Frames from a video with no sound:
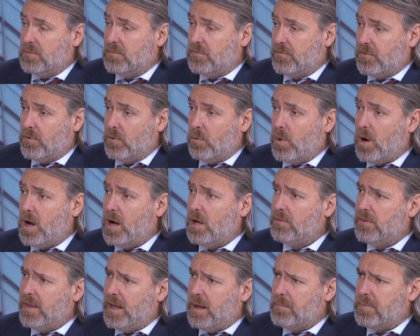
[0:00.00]
for a
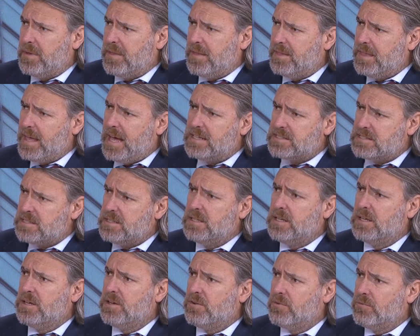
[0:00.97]
while now, but it hasn't
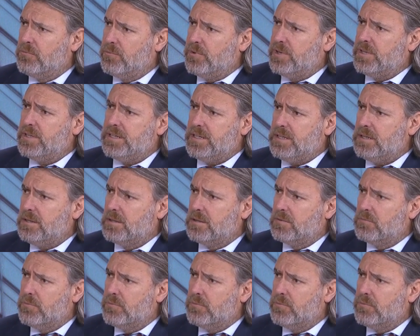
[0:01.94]
really